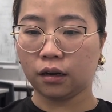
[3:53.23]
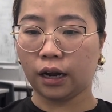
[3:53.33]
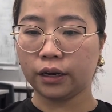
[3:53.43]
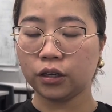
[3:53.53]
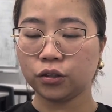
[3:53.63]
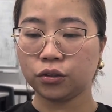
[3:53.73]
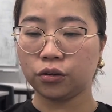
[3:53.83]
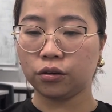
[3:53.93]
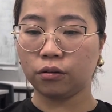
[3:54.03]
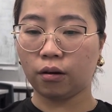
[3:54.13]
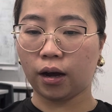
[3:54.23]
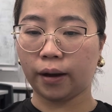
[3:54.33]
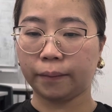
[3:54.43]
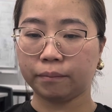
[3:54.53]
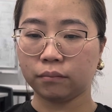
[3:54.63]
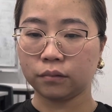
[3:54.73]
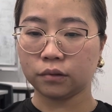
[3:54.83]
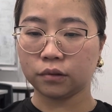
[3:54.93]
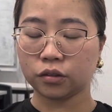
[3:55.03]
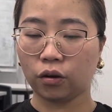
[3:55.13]
I need to
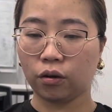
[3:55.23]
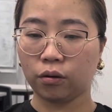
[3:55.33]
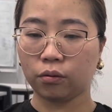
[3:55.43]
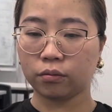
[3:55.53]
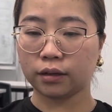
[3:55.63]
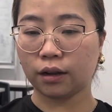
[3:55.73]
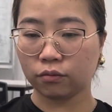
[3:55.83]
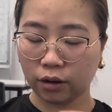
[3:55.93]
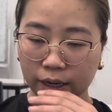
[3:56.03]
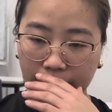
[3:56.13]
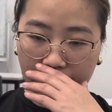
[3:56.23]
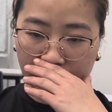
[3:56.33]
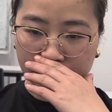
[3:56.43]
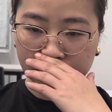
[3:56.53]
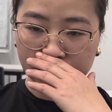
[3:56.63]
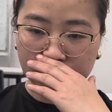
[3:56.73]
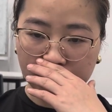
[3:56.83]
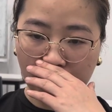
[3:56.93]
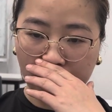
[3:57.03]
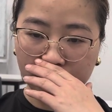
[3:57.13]
so that's why I
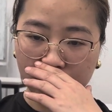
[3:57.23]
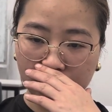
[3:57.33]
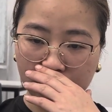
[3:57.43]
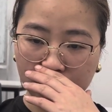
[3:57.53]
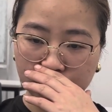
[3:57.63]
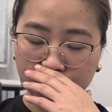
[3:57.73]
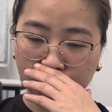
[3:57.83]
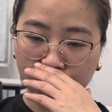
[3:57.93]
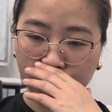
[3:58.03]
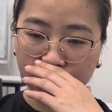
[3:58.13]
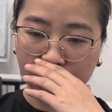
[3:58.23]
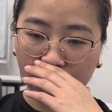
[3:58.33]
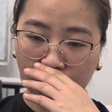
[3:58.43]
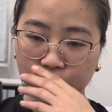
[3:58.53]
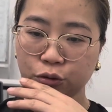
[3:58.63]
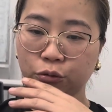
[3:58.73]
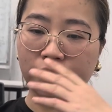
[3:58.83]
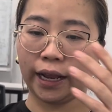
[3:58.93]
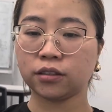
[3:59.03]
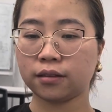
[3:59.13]
have to go to
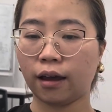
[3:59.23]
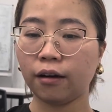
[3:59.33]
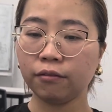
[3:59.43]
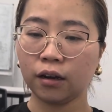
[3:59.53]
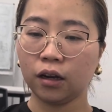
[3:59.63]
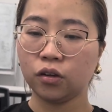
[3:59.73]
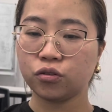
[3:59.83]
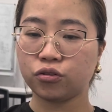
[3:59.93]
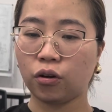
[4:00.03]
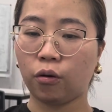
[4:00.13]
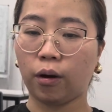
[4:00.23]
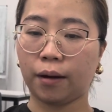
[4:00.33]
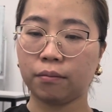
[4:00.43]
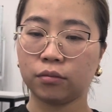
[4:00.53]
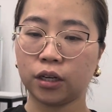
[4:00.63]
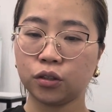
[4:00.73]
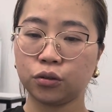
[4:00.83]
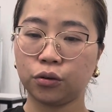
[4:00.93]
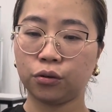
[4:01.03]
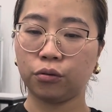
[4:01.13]
next step. So I need
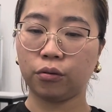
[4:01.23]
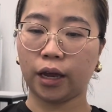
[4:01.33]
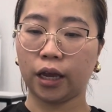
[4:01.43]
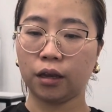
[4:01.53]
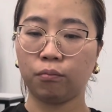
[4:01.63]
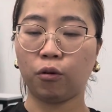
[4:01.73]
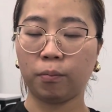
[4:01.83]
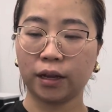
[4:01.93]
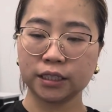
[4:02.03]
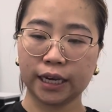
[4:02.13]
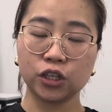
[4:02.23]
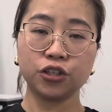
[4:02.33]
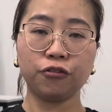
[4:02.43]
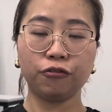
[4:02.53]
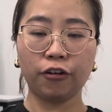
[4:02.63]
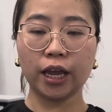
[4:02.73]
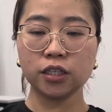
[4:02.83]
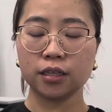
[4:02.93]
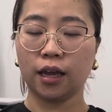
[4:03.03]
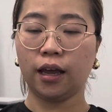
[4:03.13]
to implementation phase.